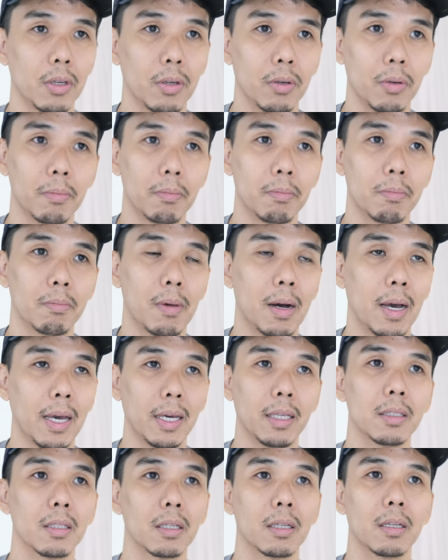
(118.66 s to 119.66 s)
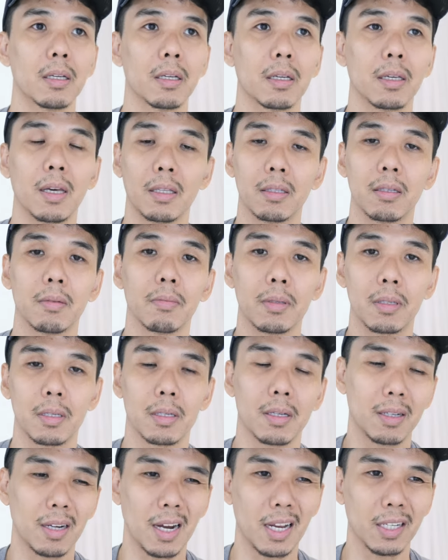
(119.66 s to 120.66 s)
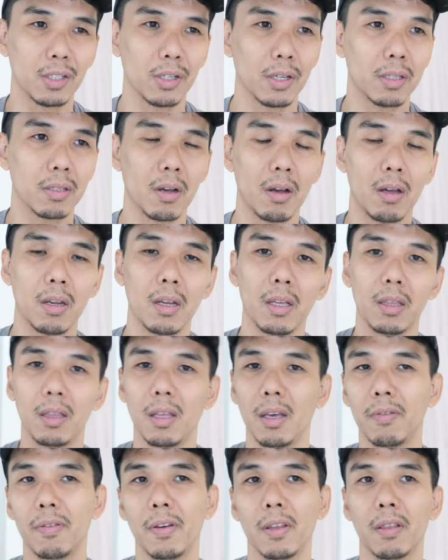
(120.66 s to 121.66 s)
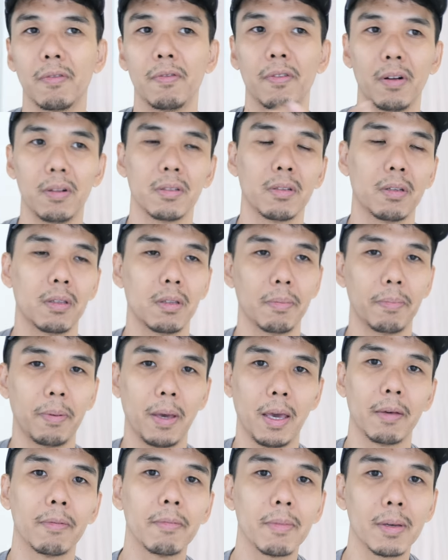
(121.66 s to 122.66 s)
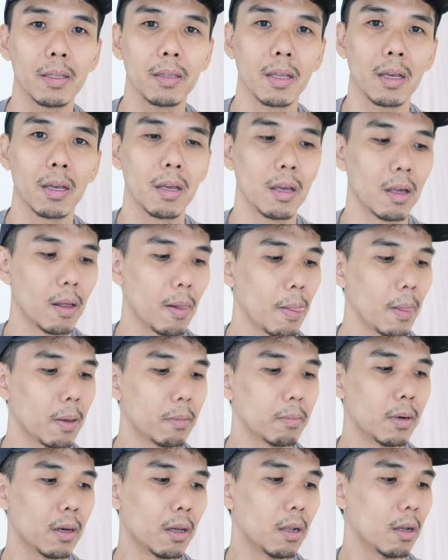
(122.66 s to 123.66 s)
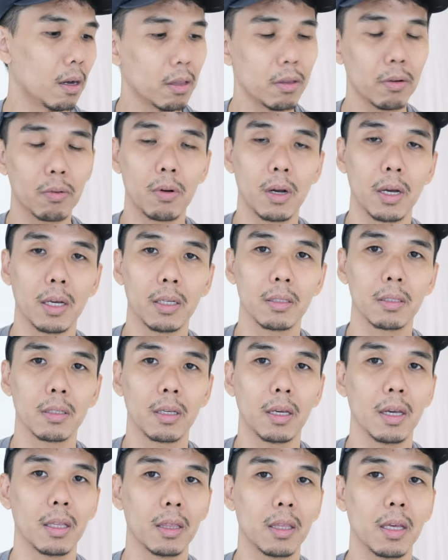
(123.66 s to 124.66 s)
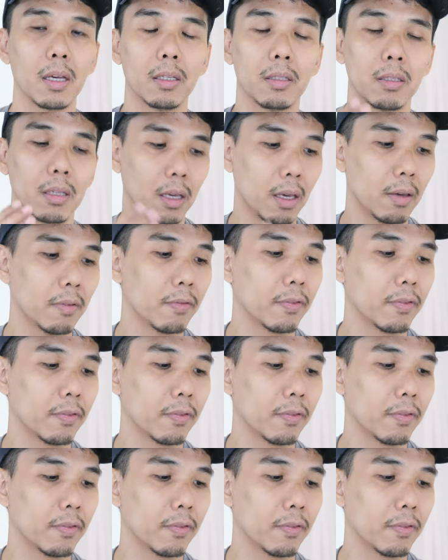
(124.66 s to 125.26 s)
you might get some scratches on it if it falls on the pavement, but otherwise it is a